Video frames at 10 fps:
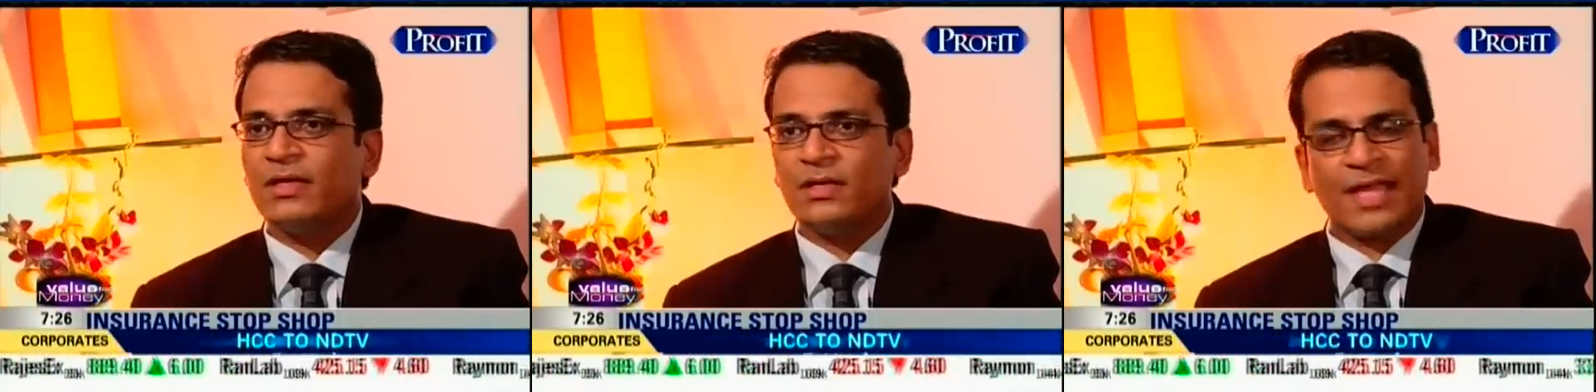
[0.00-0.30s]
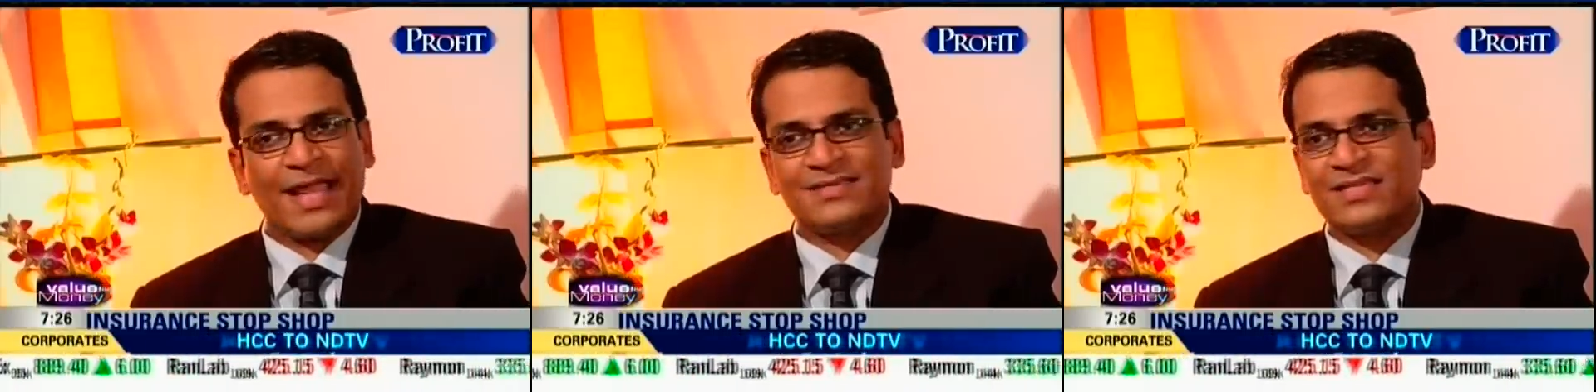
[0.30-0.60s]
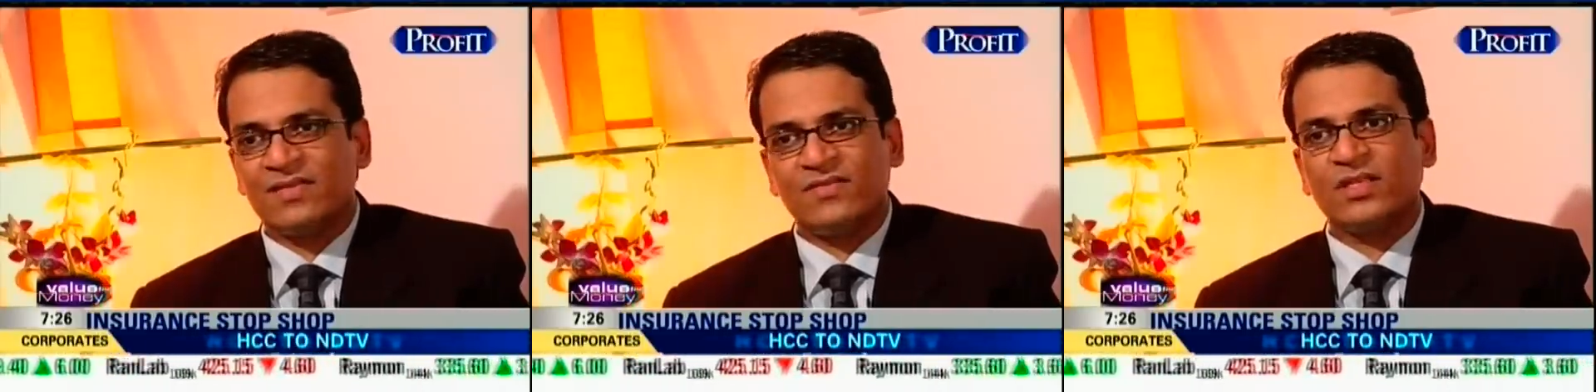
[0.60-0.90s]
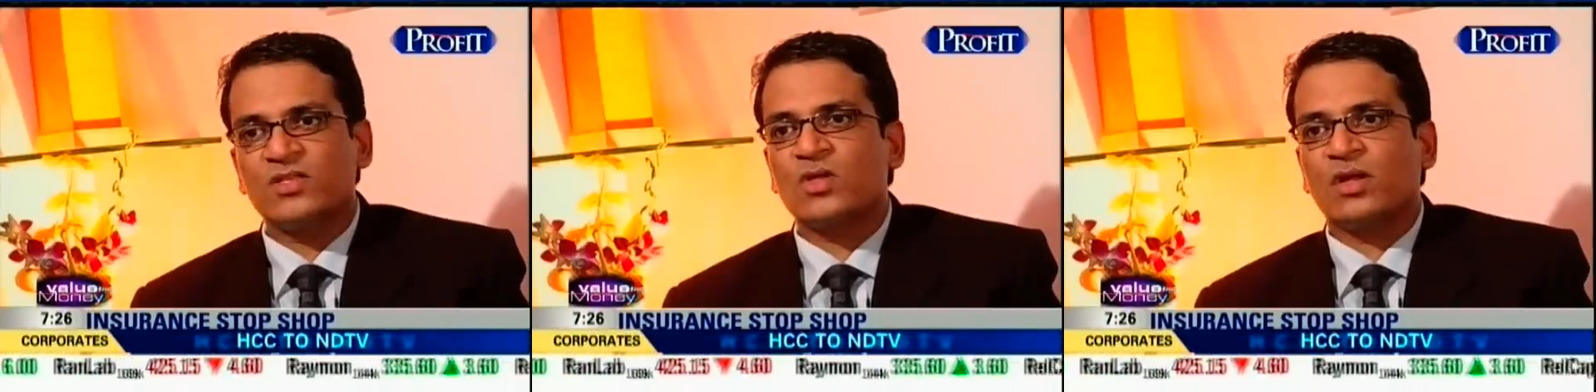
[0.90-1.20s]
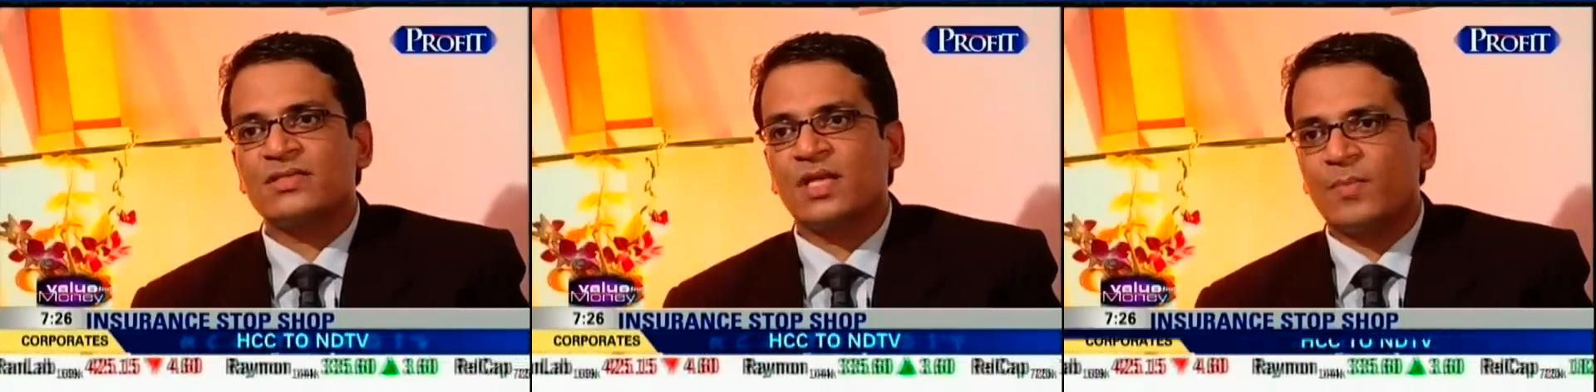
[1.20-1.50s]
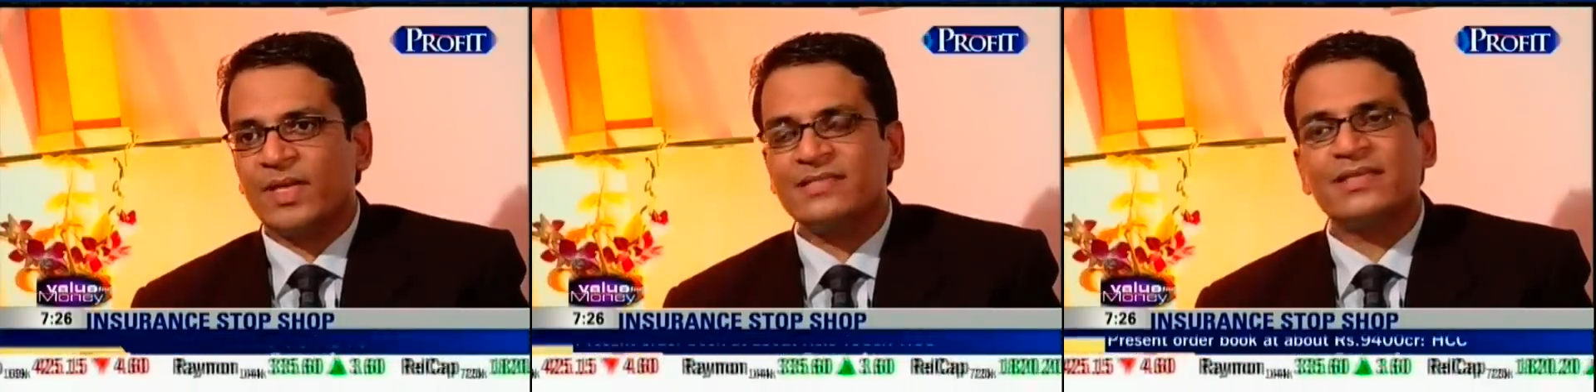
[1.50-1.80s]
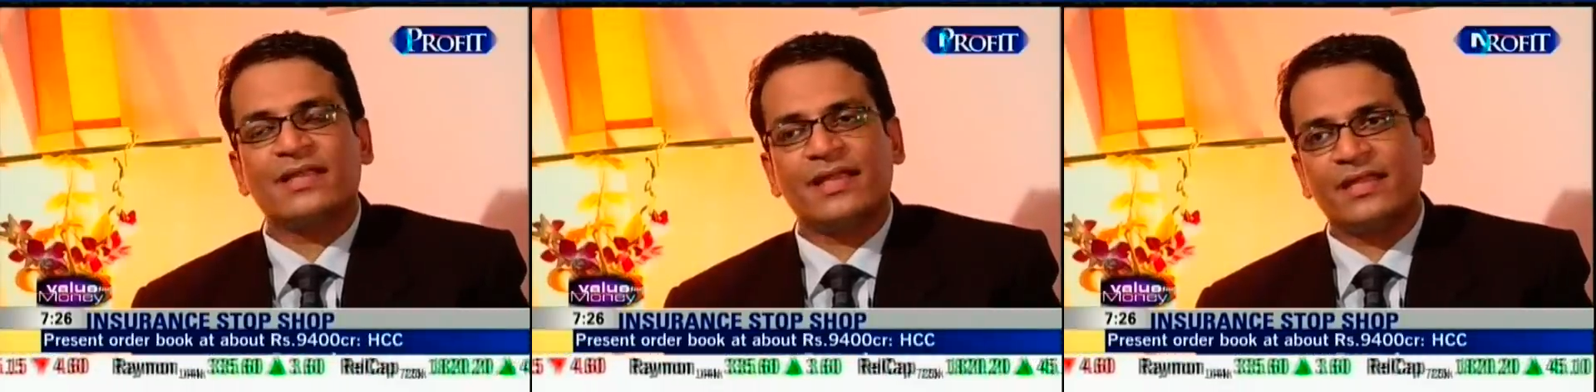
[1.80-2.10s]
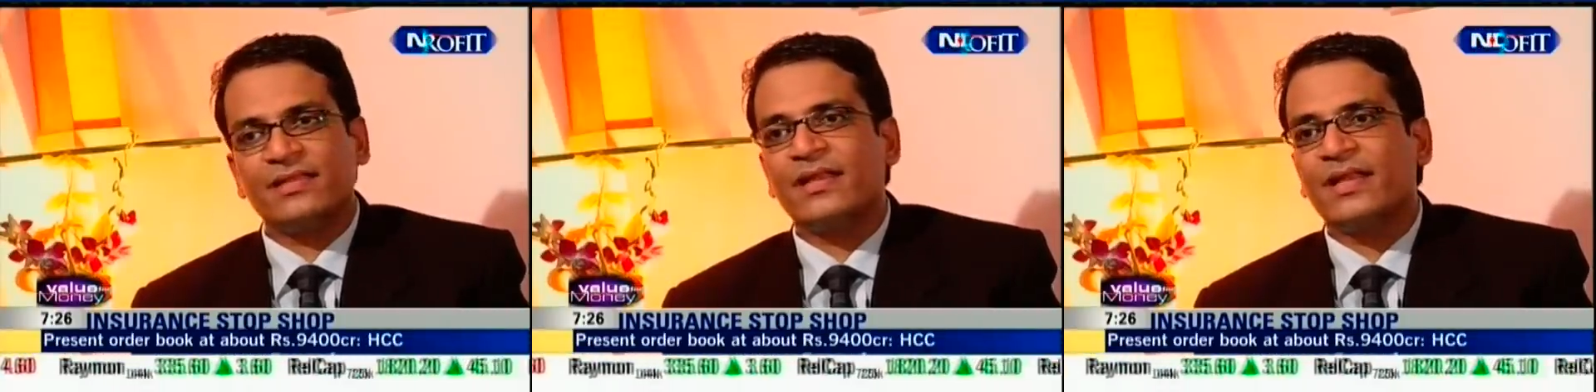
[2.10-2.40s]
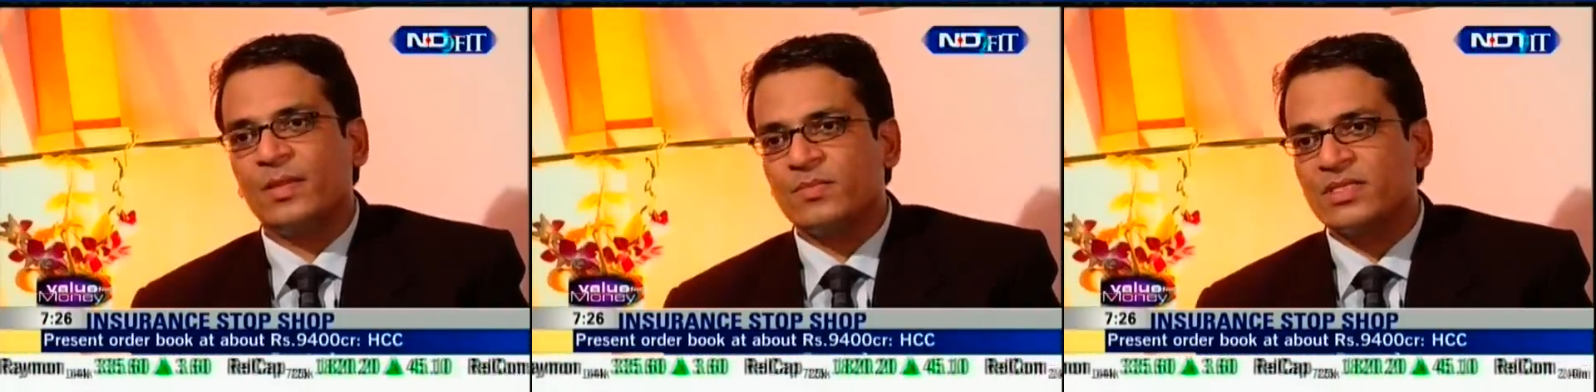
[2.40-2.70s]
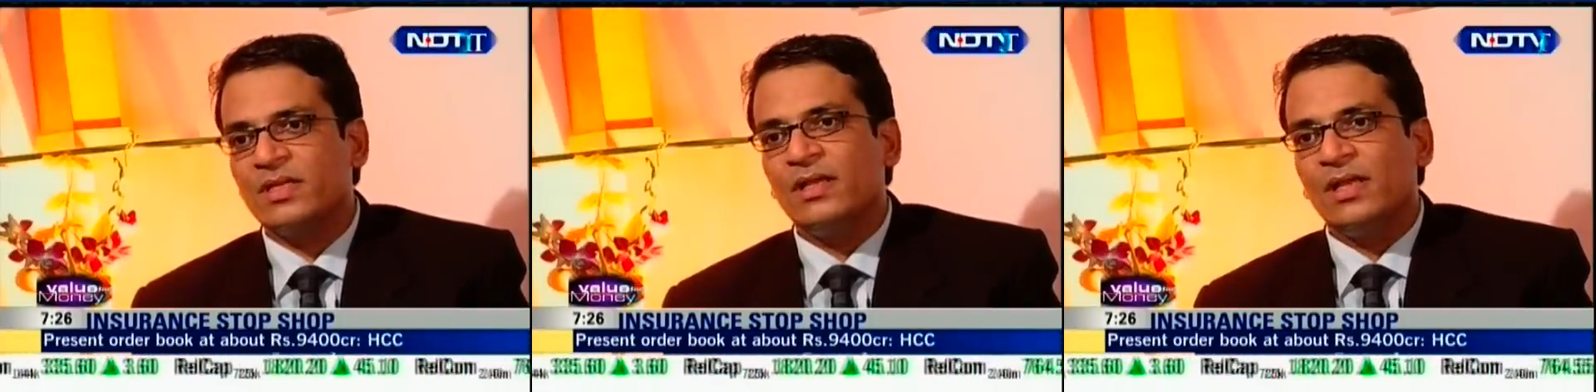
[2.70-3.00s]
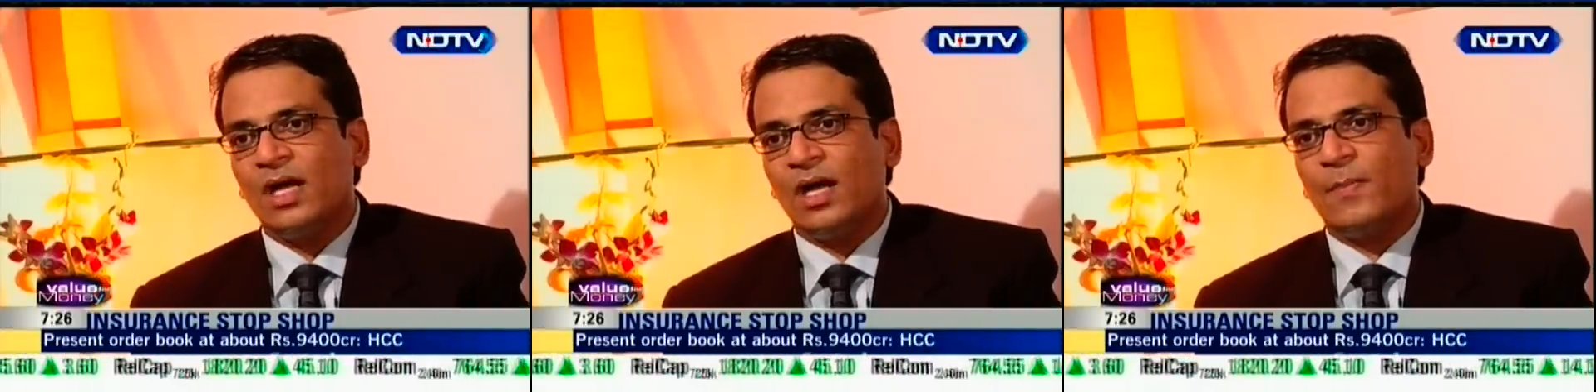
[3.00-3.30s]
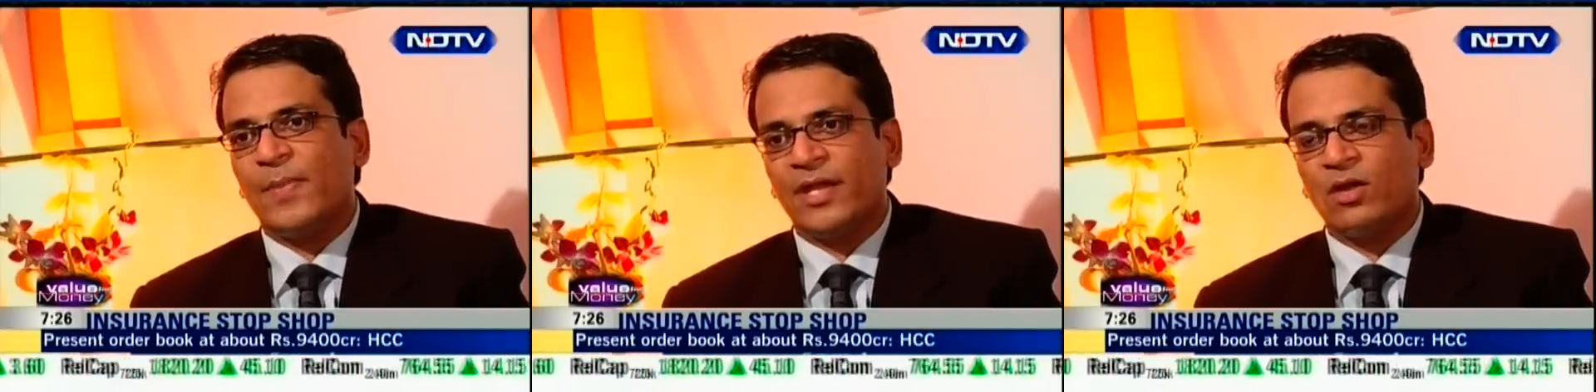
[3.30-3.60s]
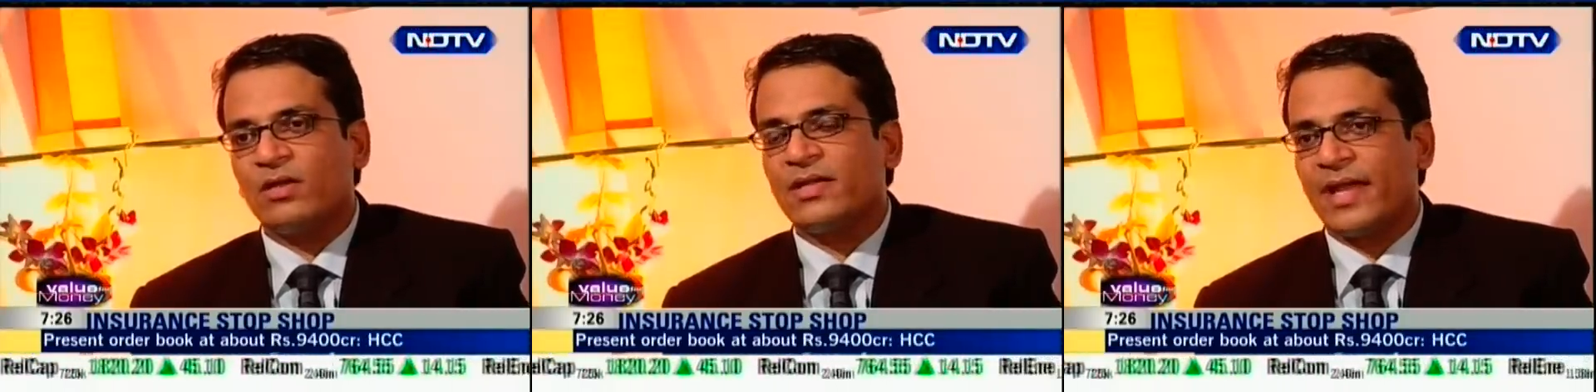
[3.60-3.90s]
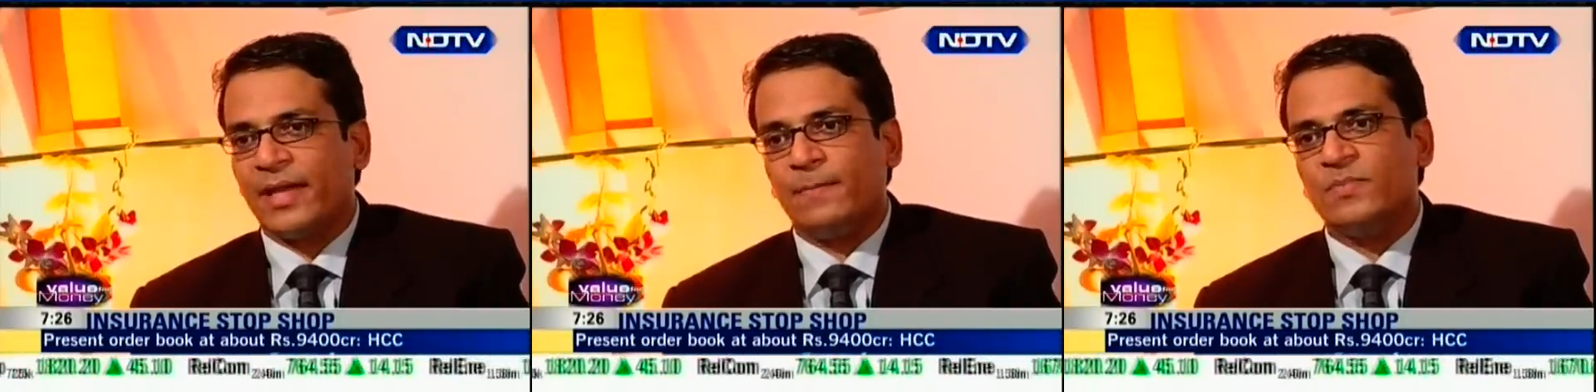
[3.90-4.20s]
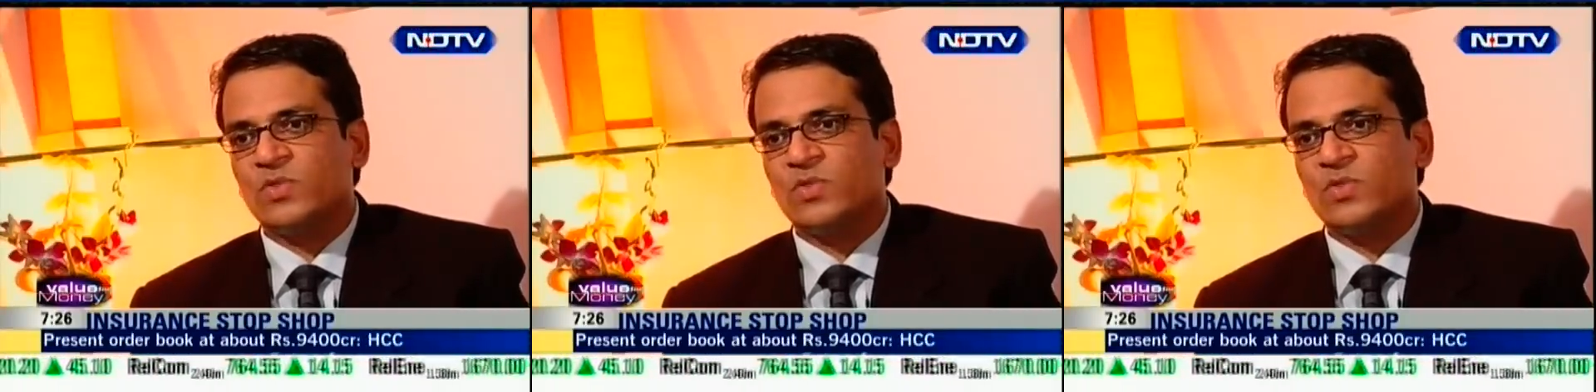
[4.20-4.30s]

liaising with insurance companies and getting the claims uh, paid on time.